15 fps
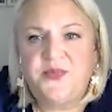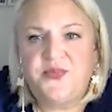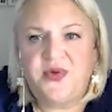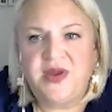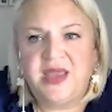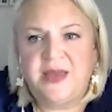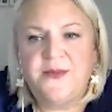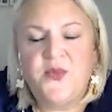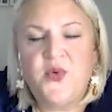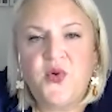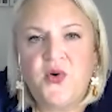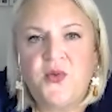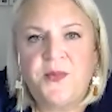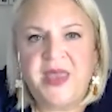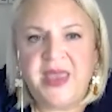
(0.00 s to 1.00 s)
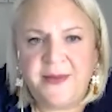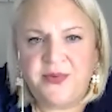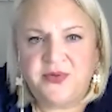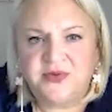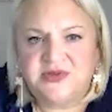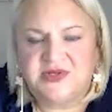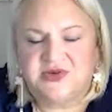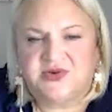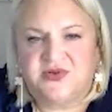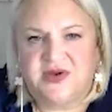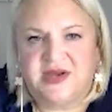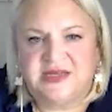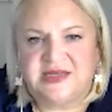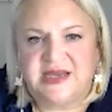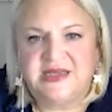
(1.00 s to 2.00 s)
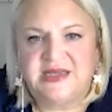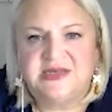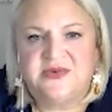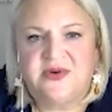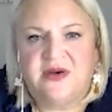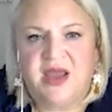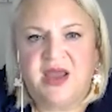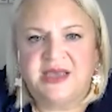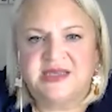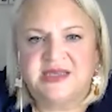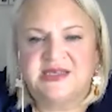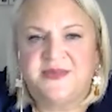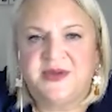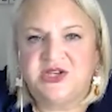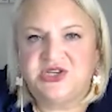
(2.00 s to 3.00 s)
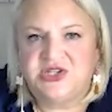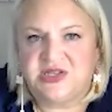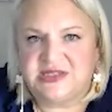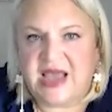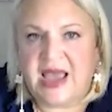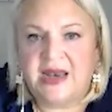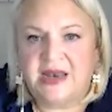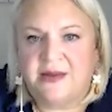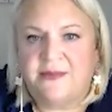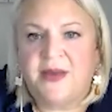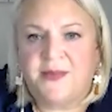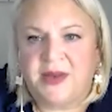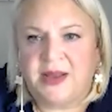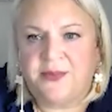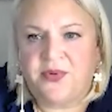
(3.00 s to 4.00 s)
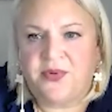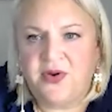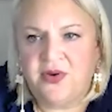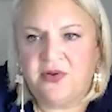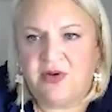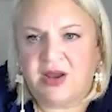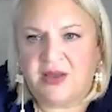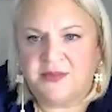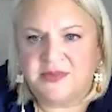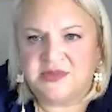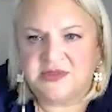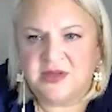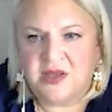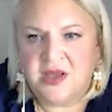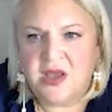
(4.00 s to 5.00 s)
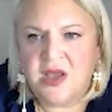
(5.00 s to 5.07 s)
bringing more people stories into our exhibitions and public programs.